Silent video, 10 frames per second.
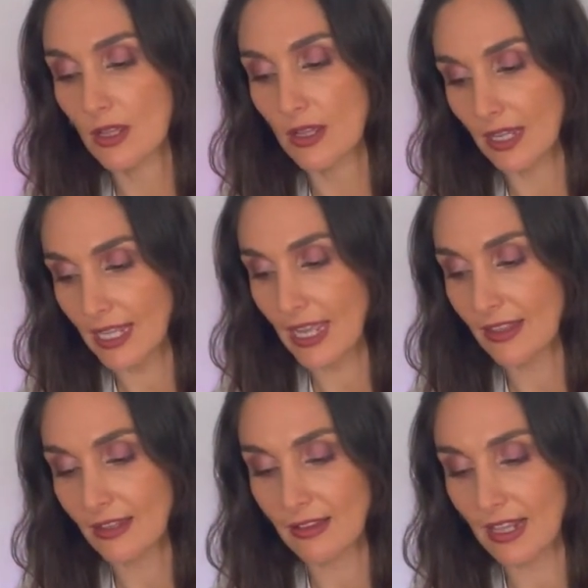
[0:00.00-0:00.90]

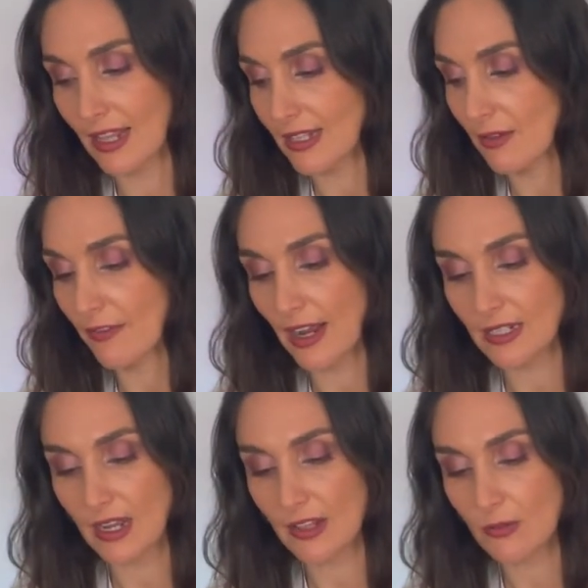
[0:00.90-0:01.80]
Again, that's a
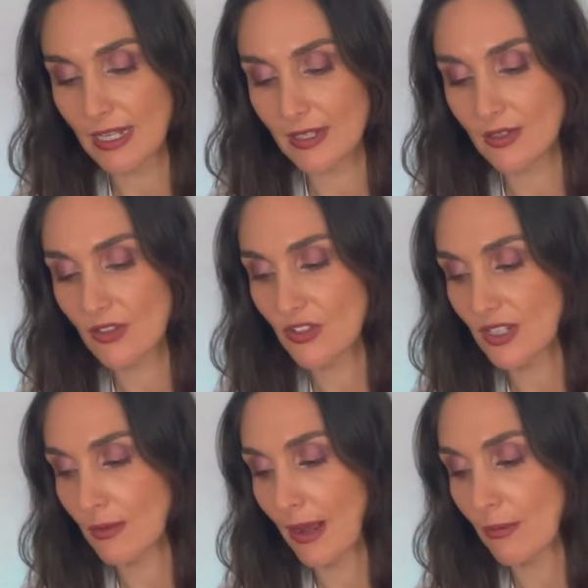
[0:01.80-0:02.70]
factor. Otherwise, this is
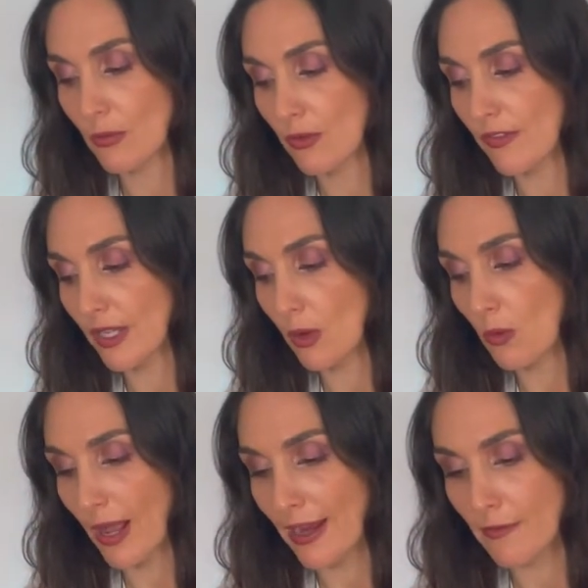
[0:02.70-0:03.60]
just about moving
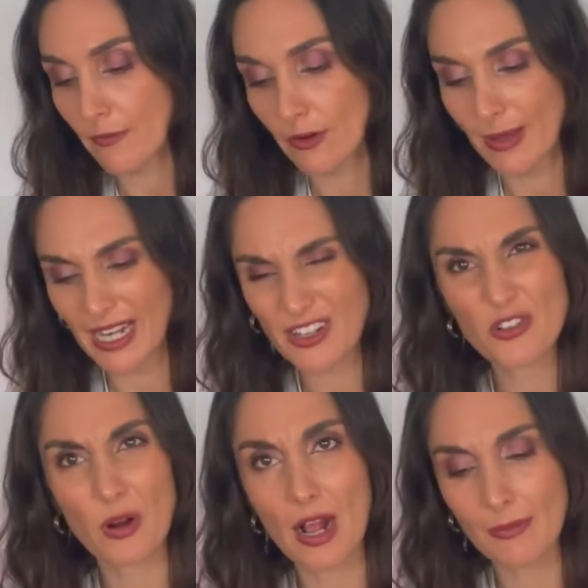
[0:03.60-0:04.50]
away from any
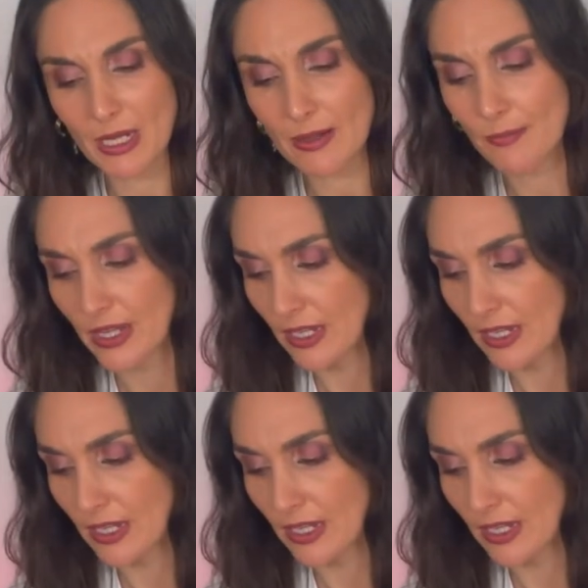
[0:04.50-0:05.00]
drama